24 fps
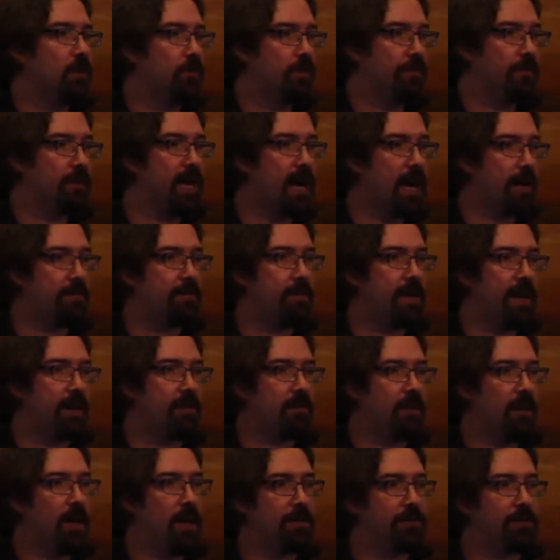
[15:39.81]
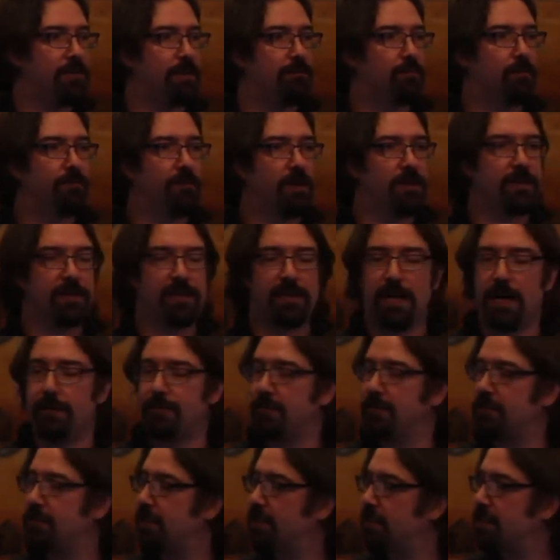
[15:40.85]
where we've got that logic preventing the
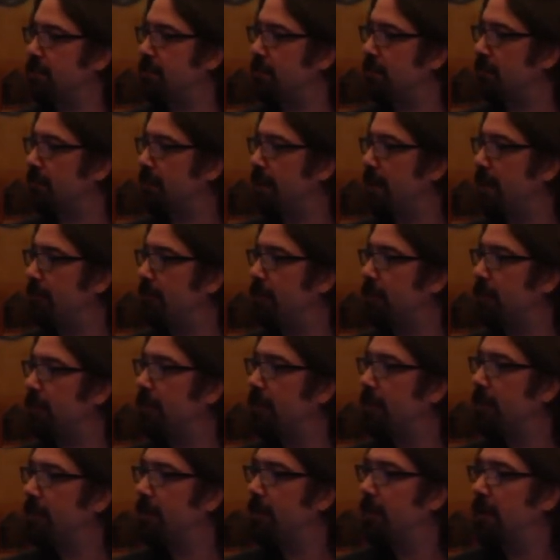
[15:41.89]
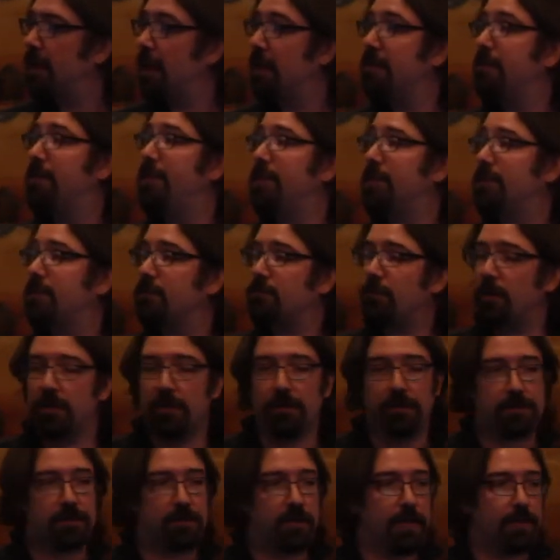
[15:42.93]
optimizations from happening. And this is what it
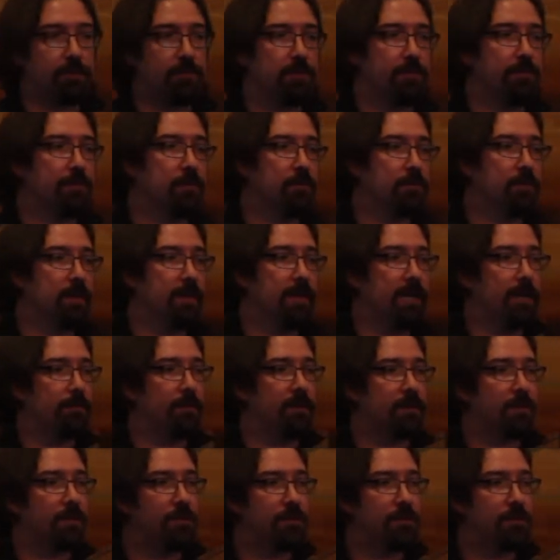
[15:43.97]
looks like with Invoke Dynamic.